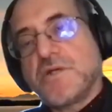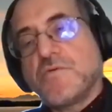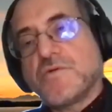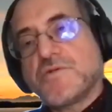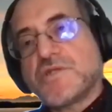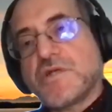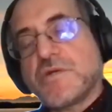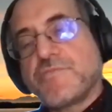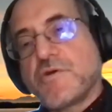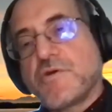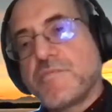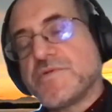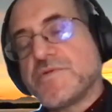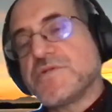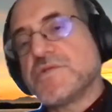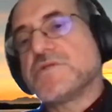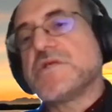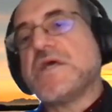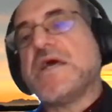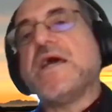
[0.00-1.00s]
linguistic
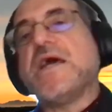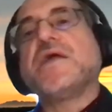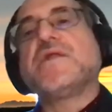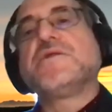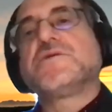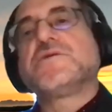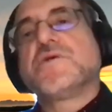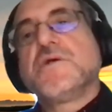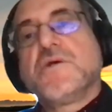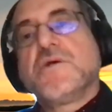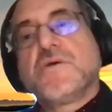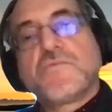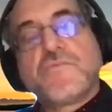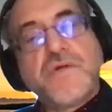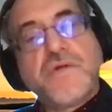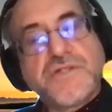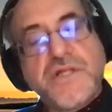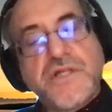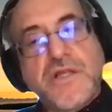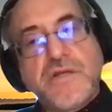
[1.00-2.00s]
purposes and
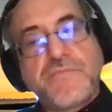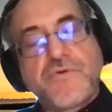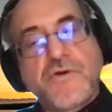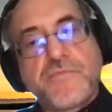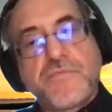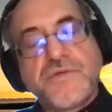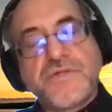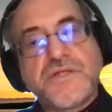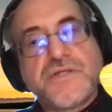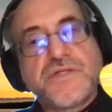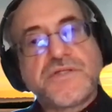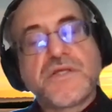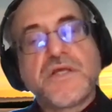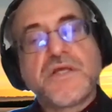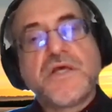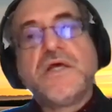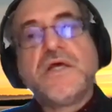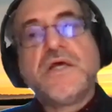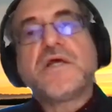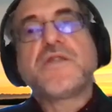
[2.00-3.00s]
reasoning purposes,